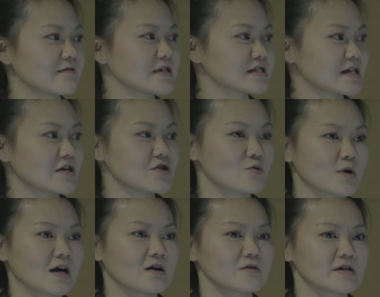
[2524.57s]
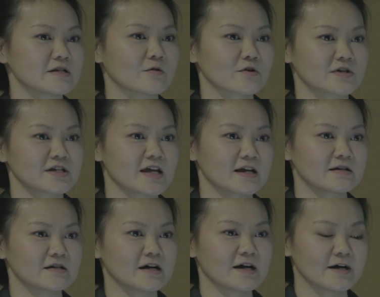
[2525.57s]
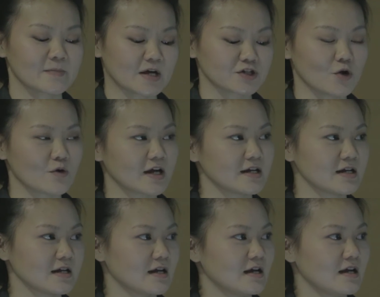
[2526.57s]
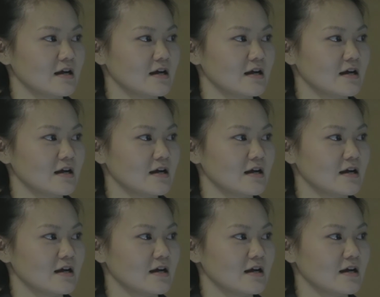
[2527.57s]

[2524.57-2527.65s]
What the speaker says: And then there's one step where you just have to visit a URL